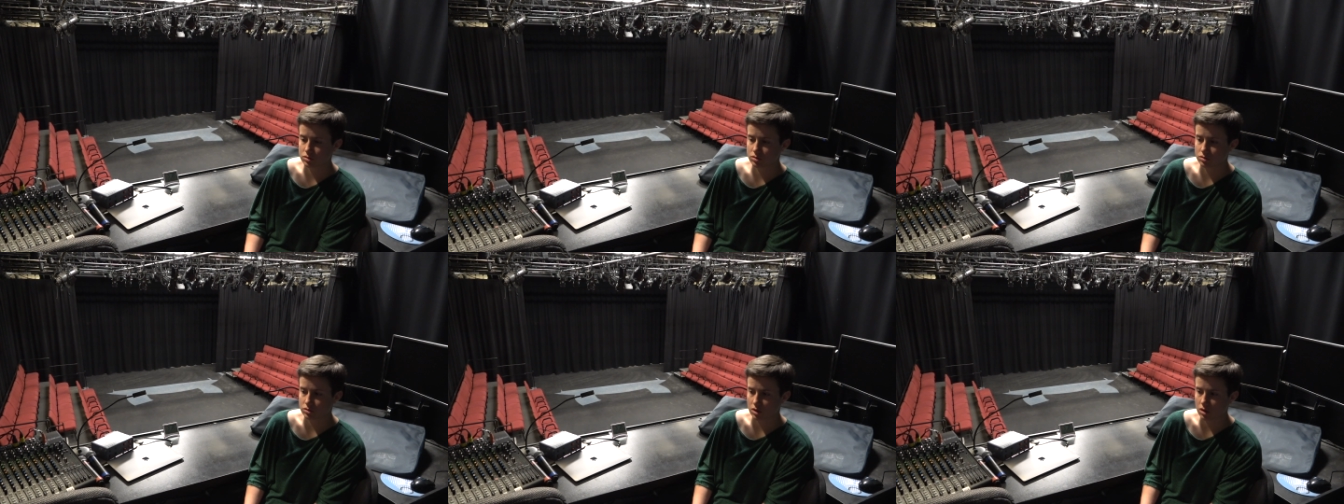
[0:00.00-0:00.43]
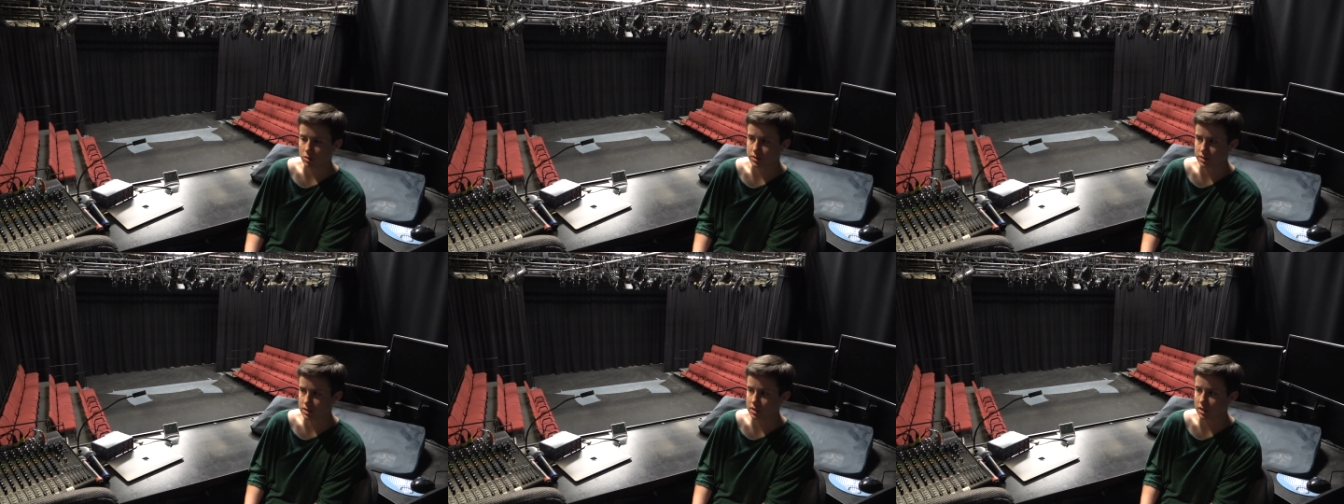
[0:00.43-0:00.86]
Joe
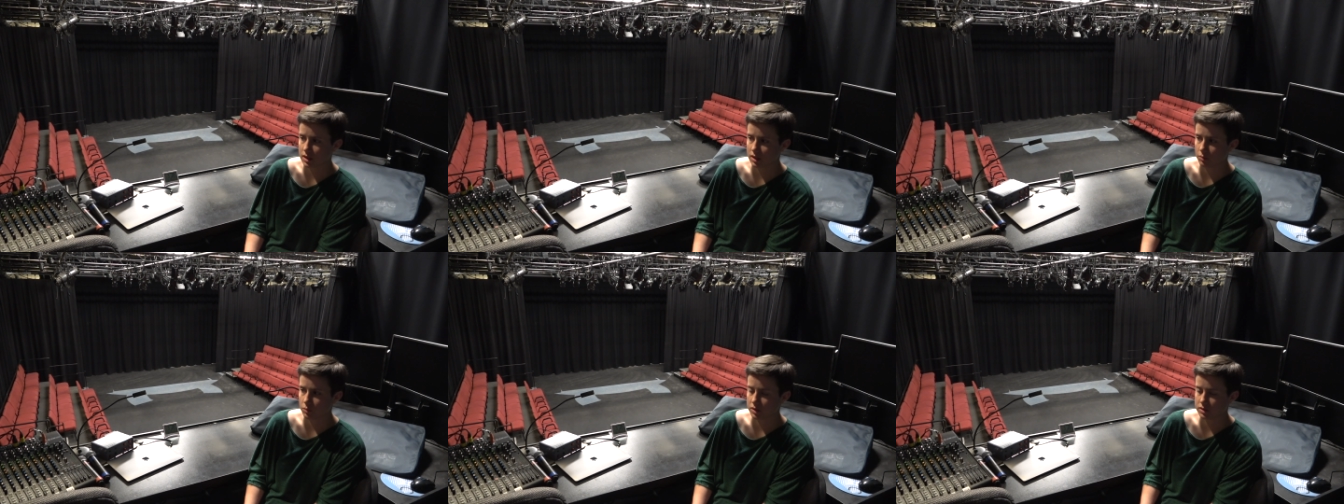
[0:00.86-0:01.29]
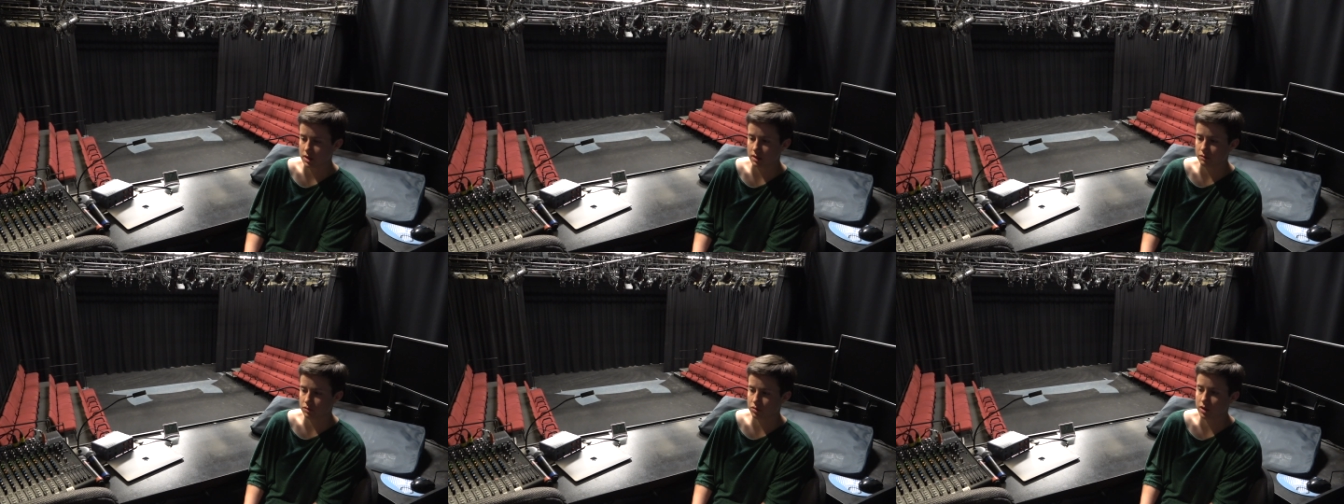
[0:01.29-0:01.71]
and Cindy and what
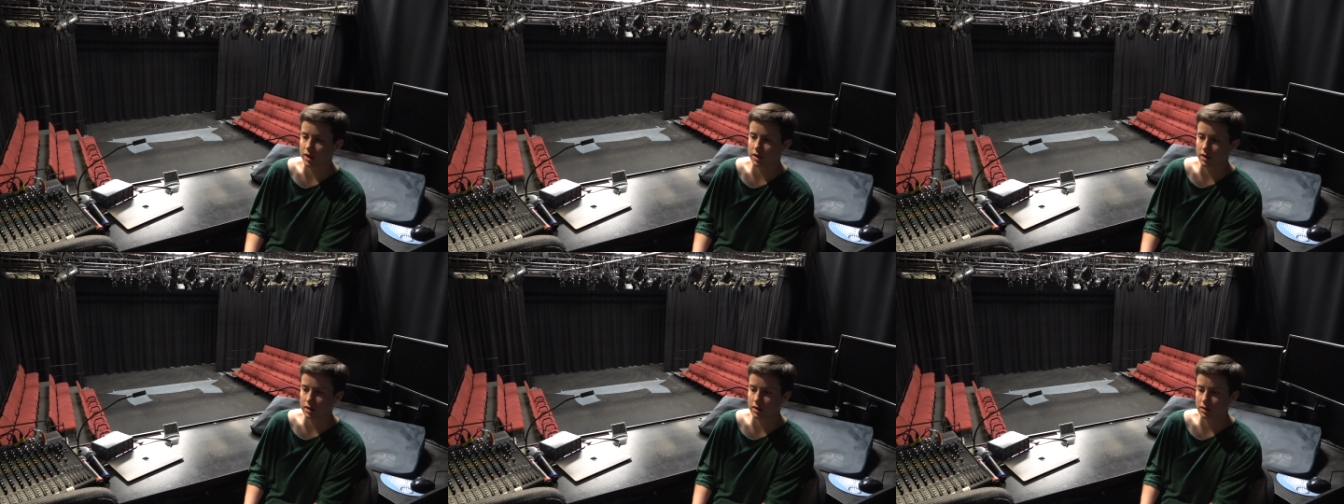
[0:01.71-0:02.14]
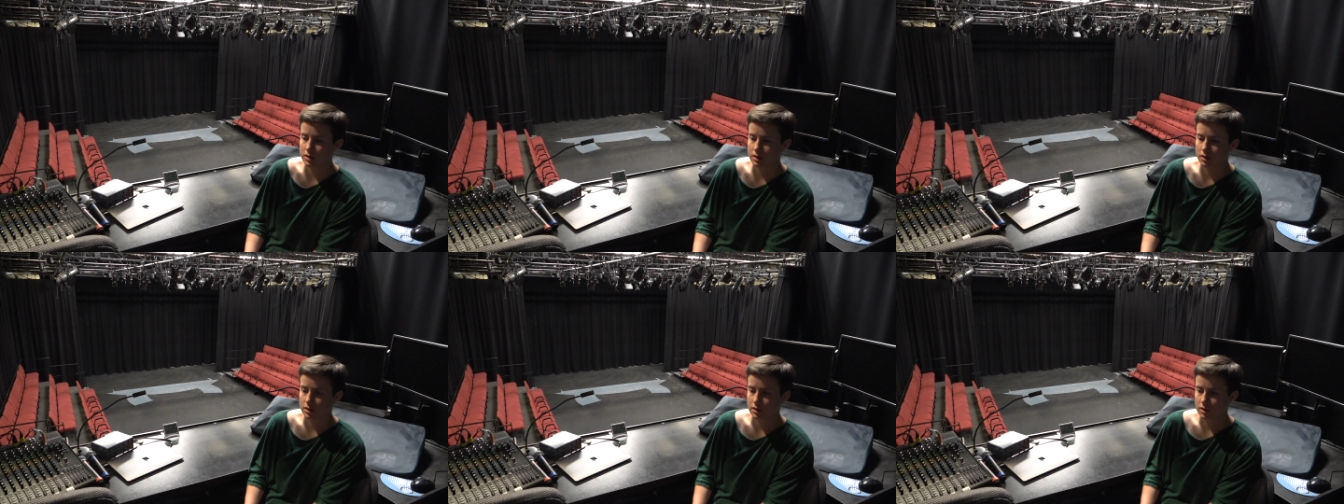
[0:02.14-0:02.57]
they've created.
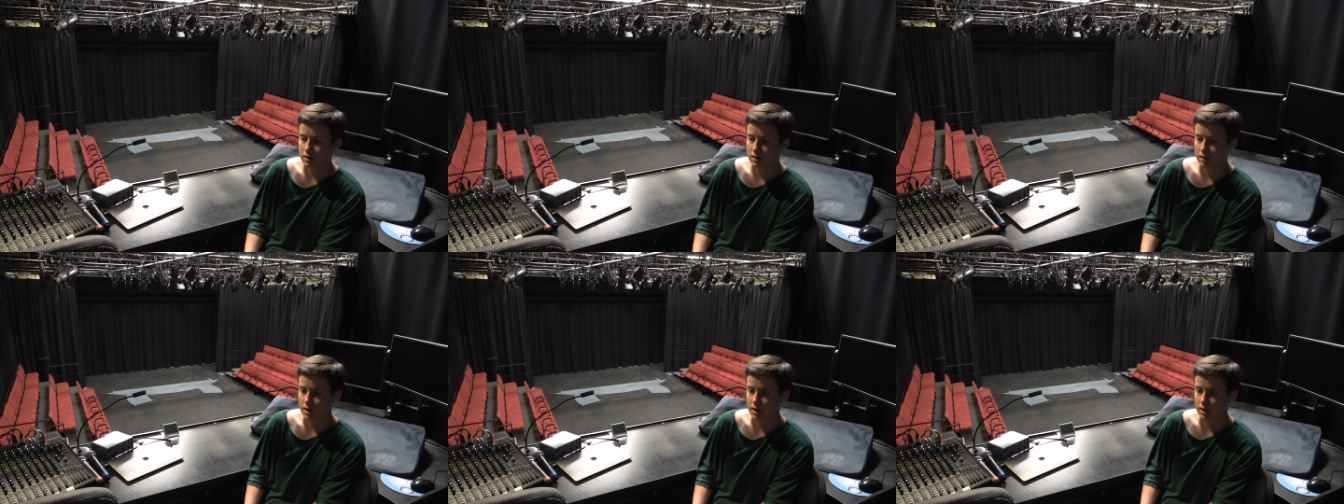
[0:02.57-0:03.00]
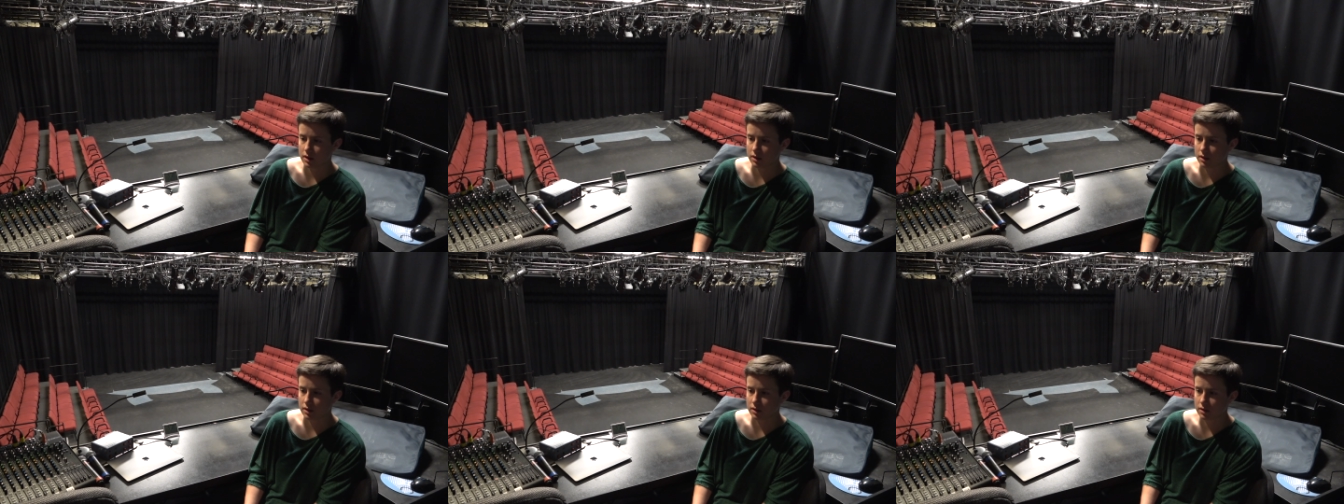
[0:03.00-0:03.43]

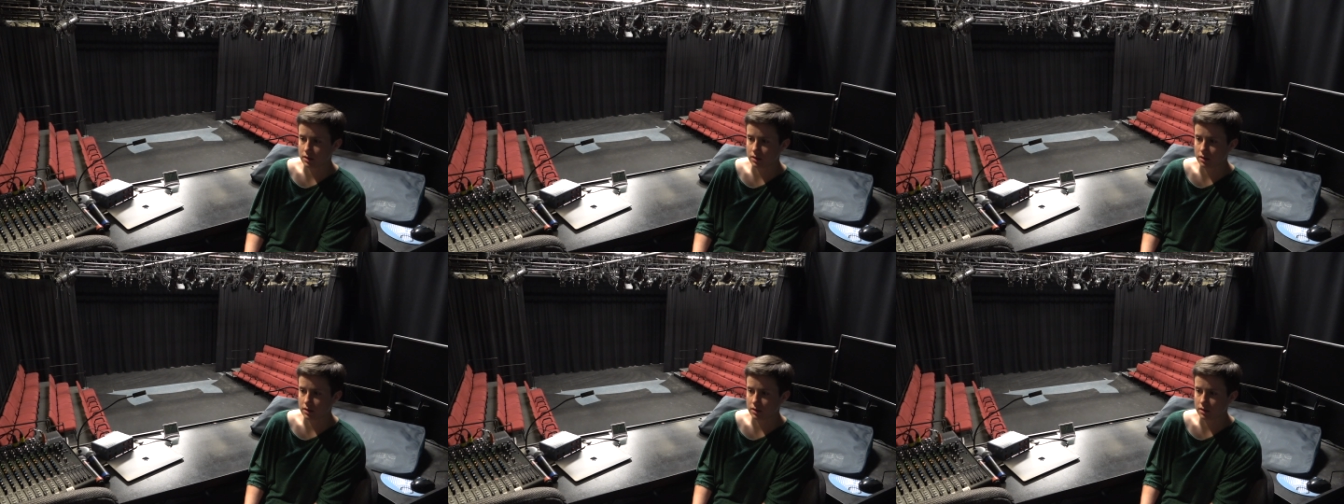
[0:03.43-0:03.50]
I